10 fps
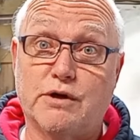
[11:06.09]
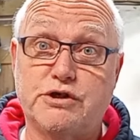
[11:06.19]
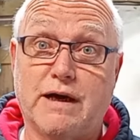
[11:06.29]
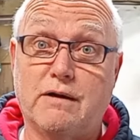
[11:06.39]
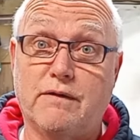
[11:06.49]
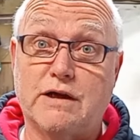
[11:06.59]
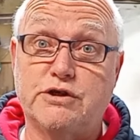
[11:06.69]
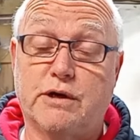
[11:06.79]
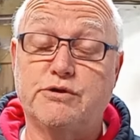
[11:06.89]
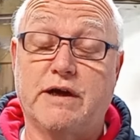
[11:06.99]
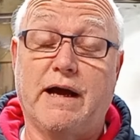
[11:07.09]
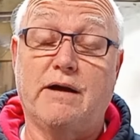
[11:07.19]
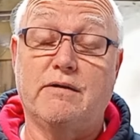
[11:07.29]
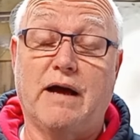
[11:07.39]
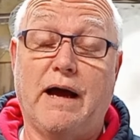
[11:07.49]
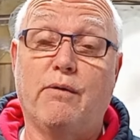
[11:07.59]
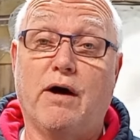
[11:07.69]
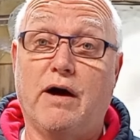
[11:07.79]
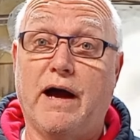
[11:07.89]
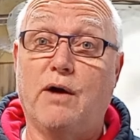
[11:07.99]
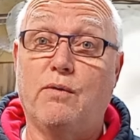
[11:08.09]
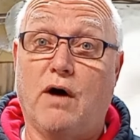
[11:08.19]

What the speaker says: channel that shows you how